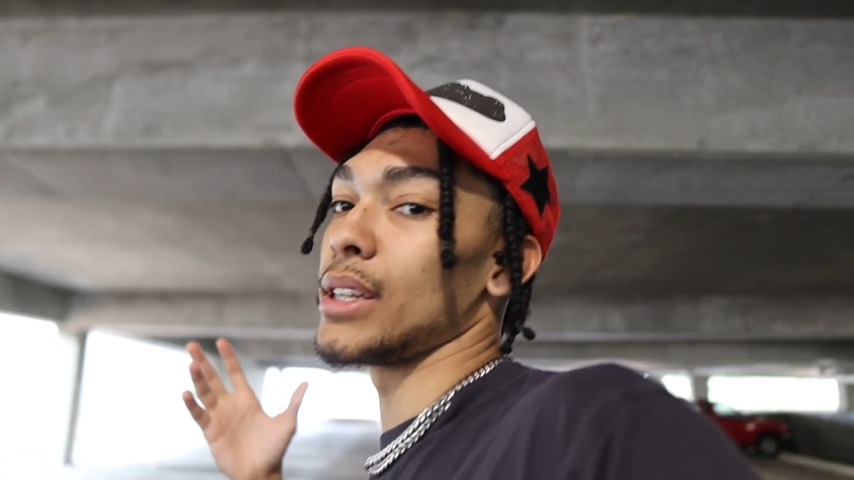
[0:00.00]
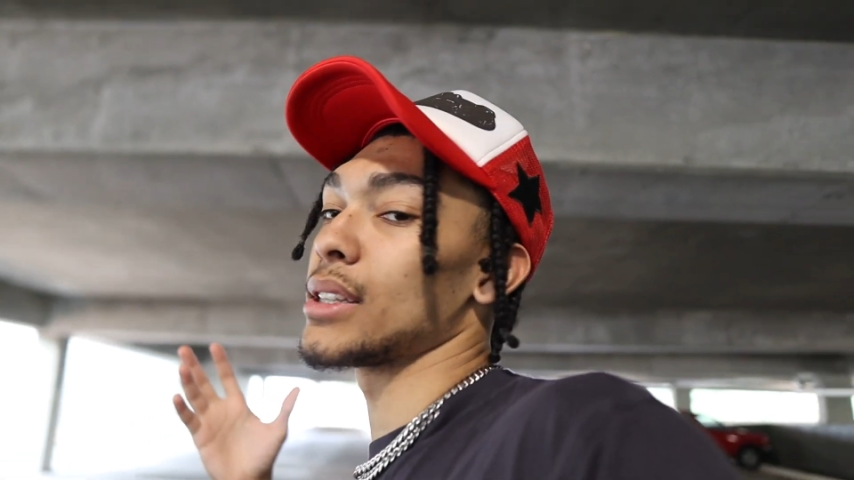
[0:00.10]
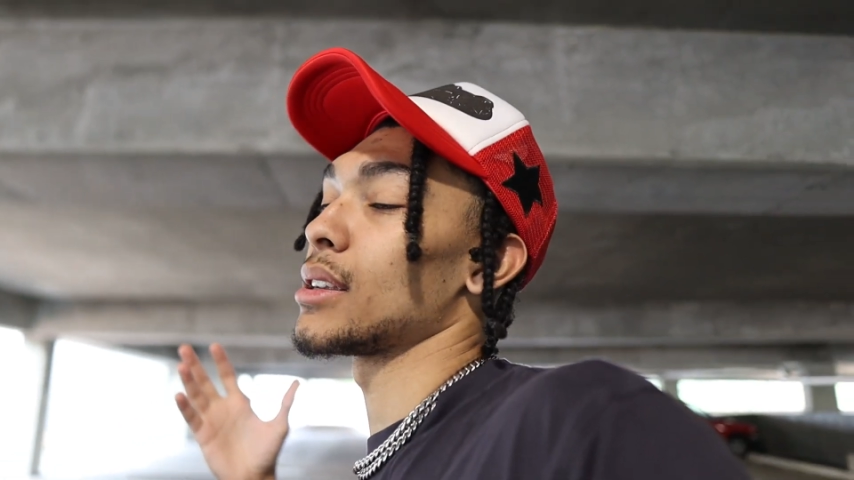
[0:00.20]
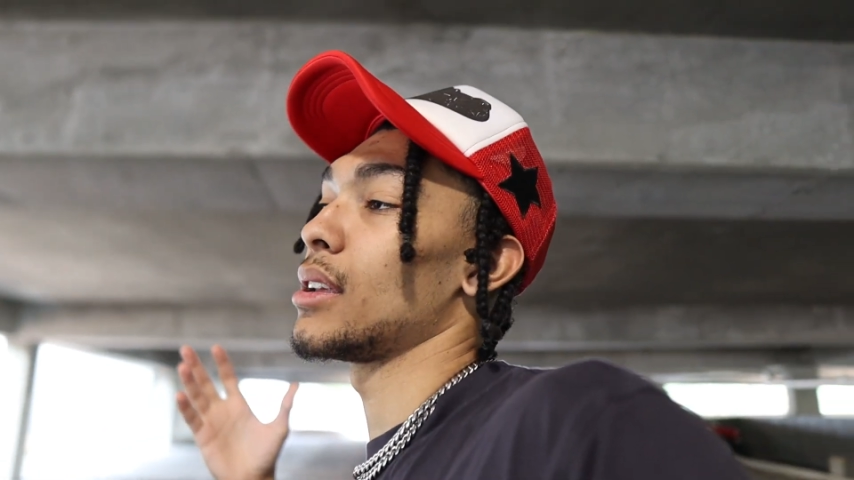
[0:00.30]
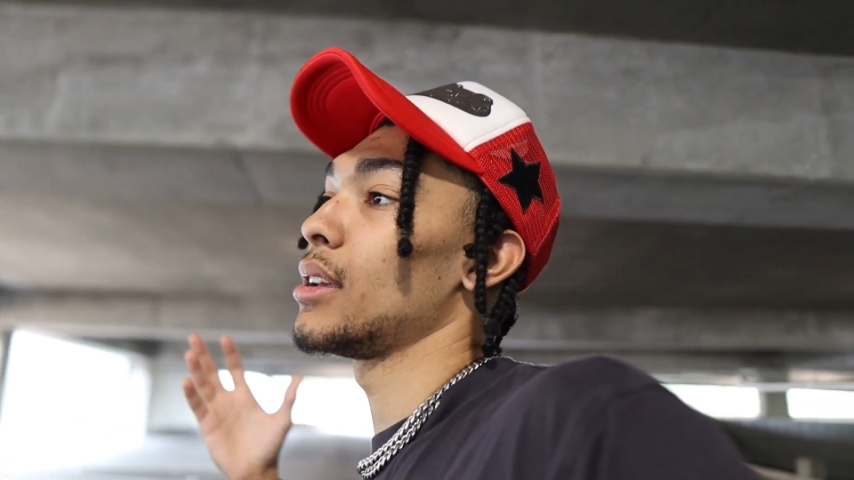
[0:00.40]

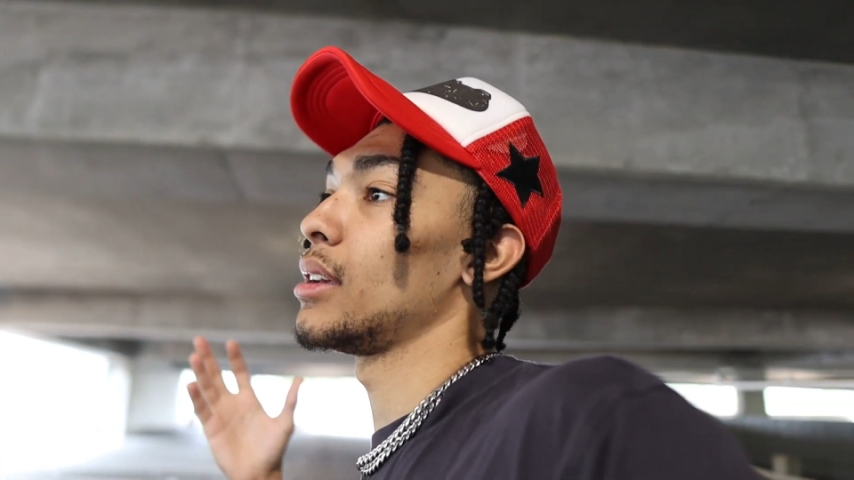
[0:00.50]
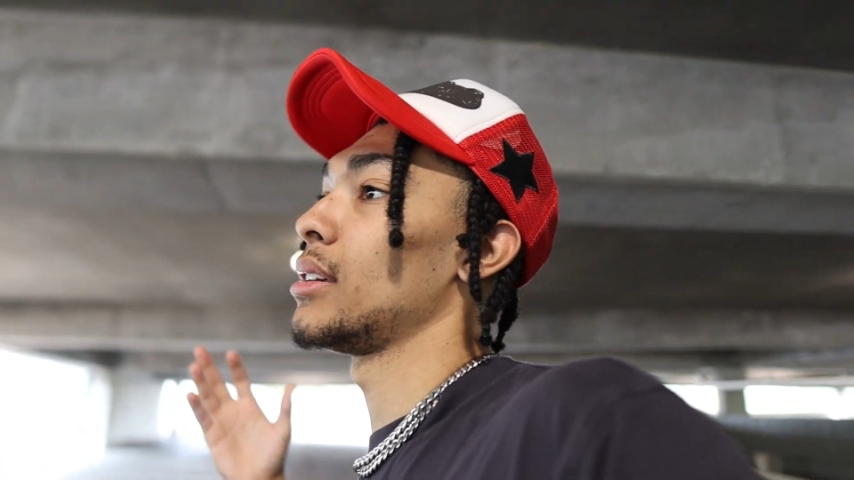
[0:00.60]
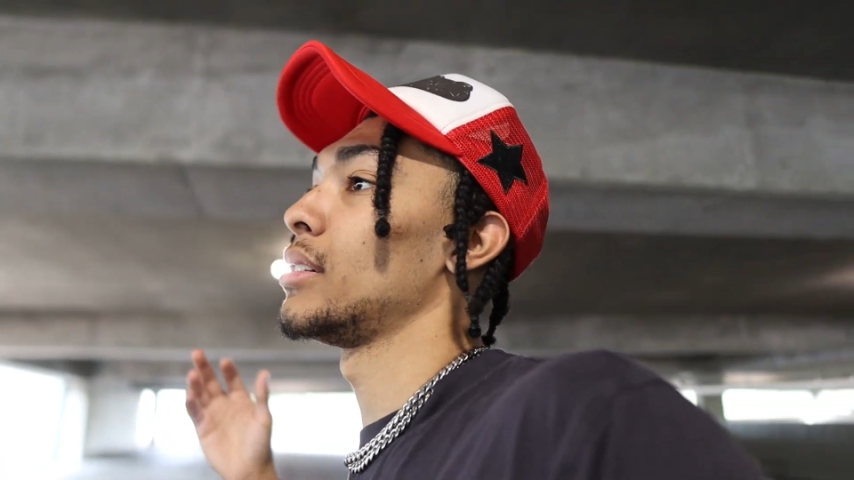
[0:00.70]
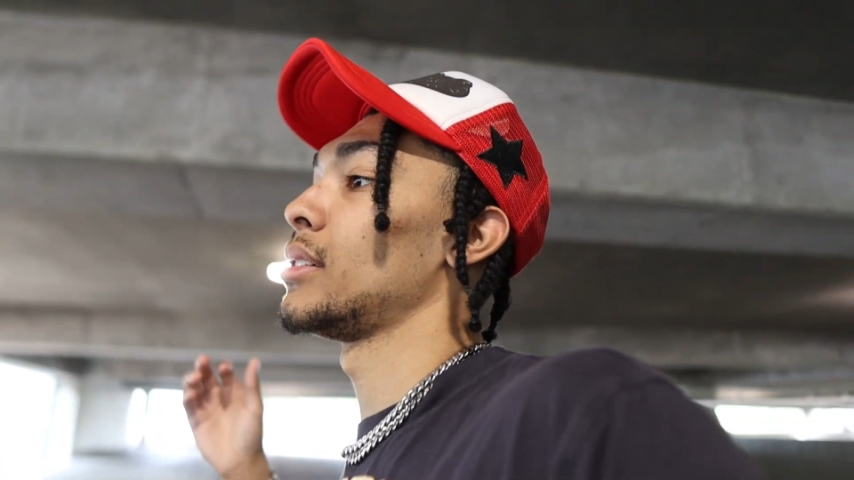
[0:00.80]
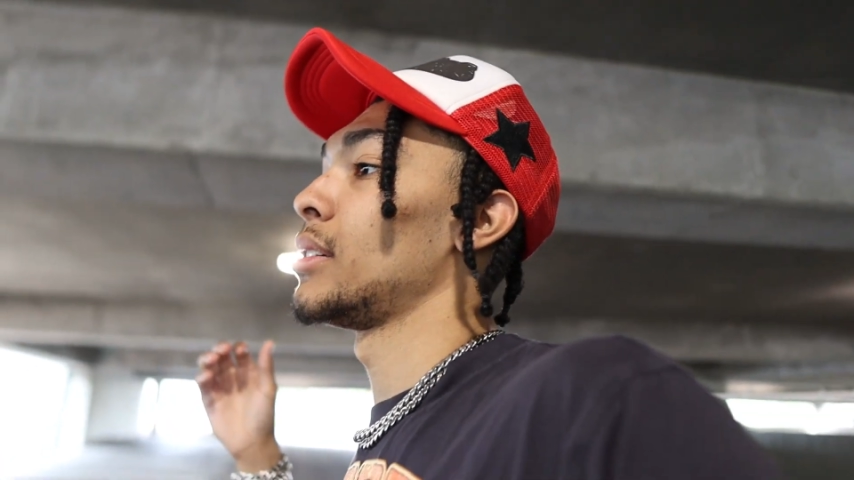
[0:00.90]

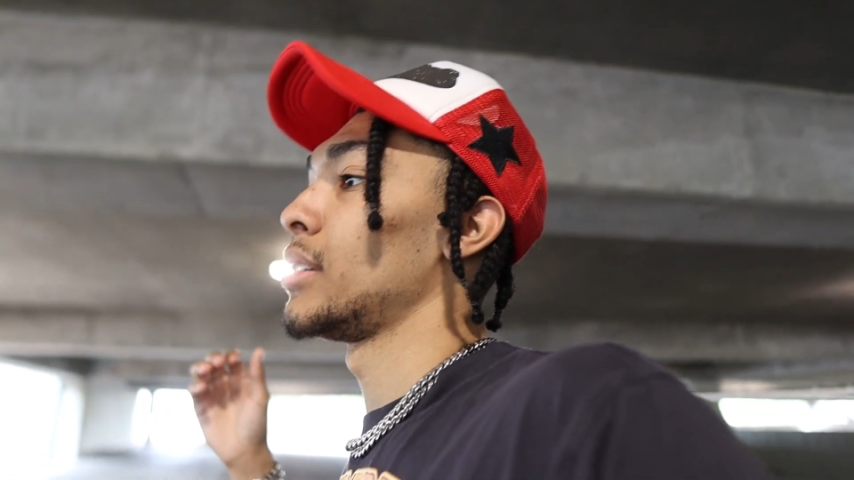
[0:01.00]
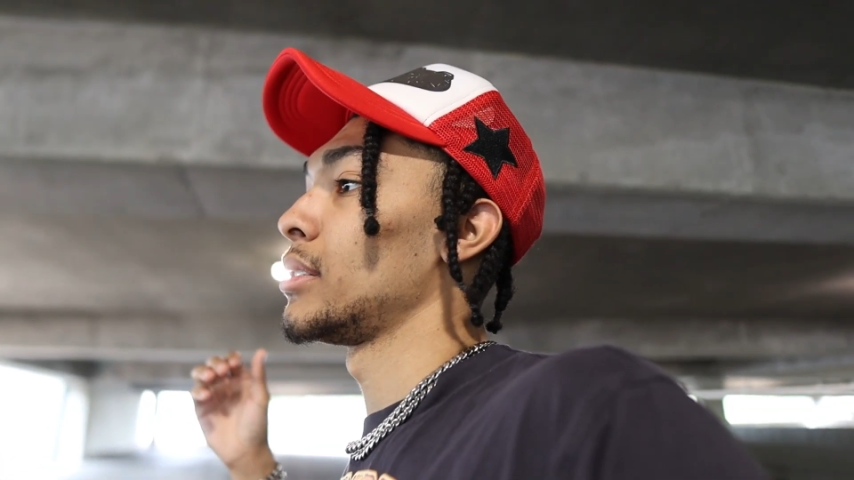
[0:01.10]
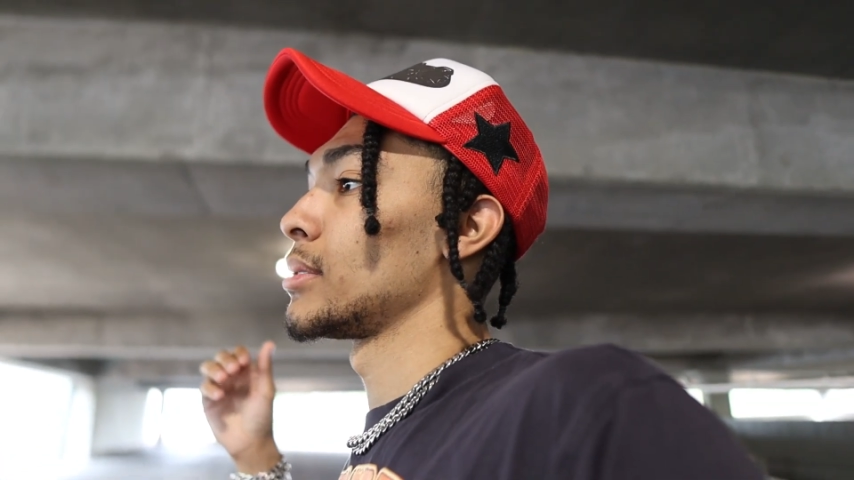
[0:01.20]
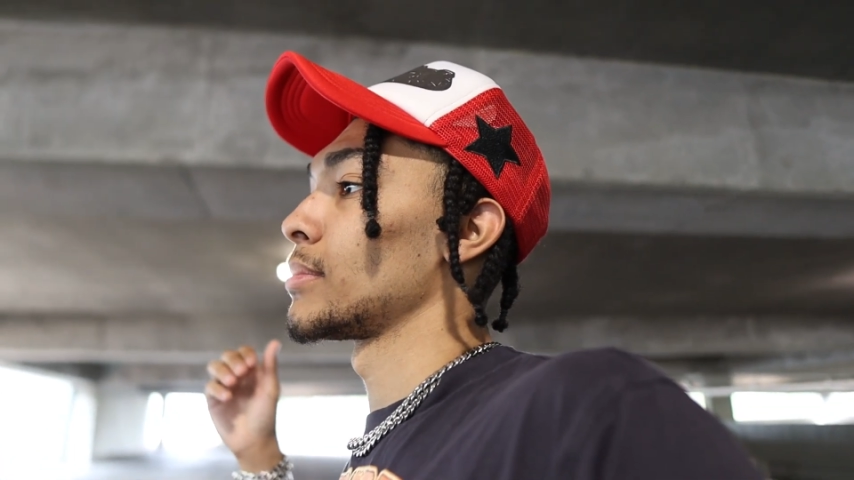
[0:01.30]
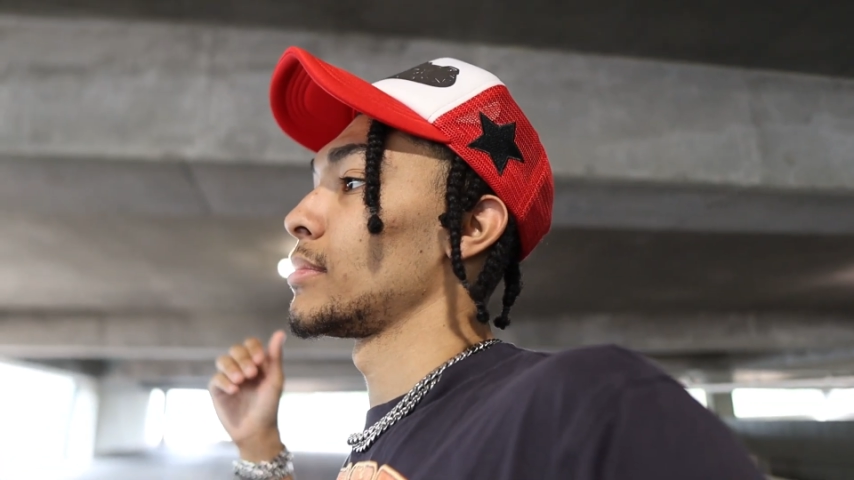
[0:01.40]

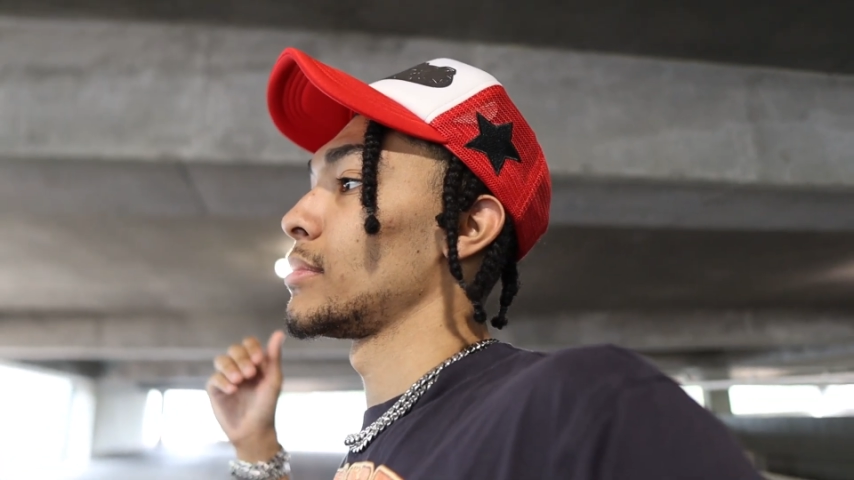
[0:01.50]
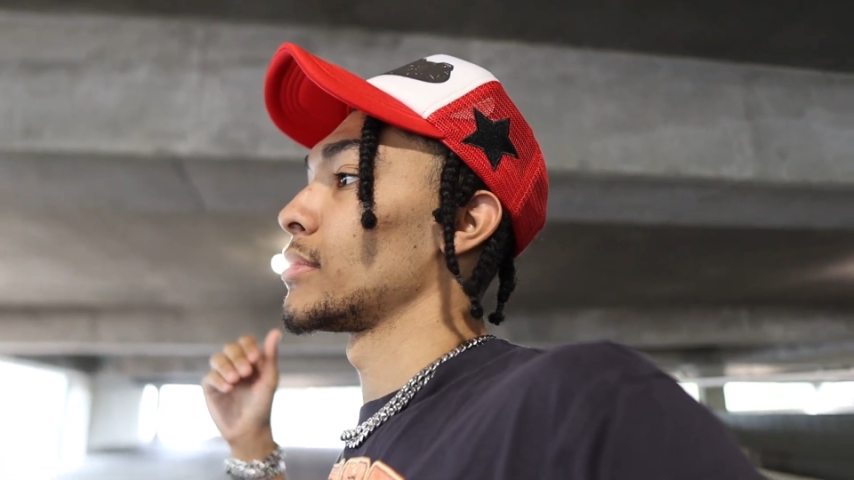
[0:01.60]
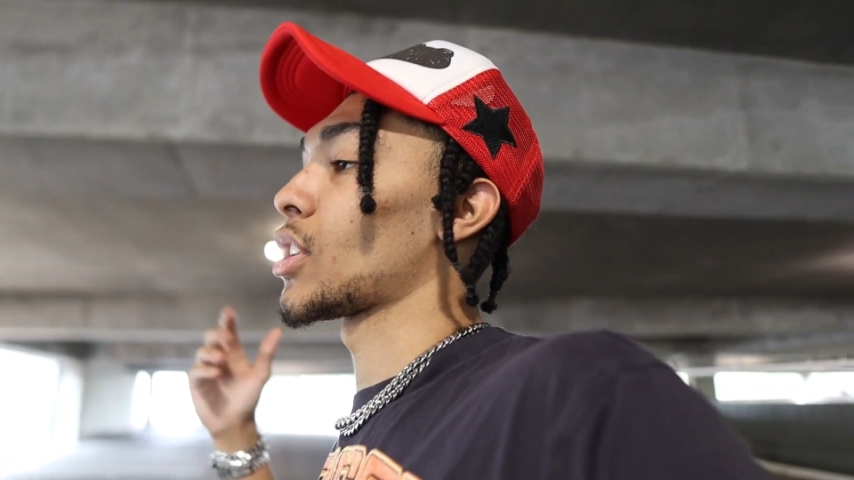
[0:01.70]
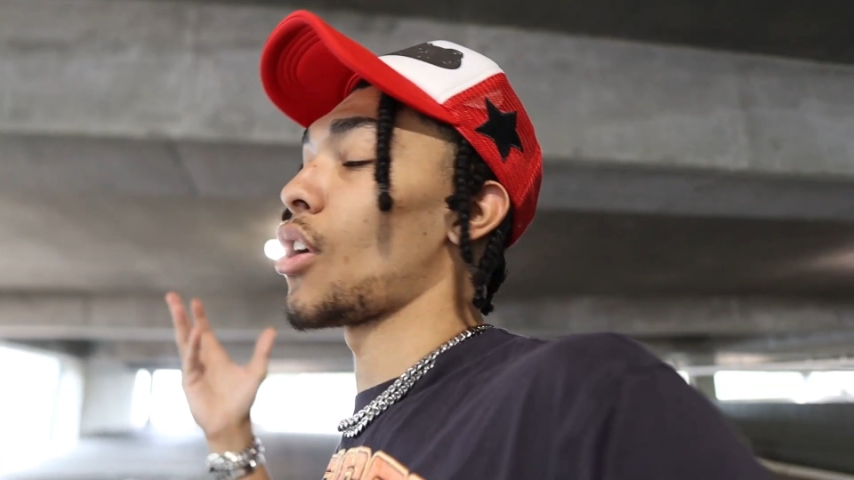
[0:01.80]
The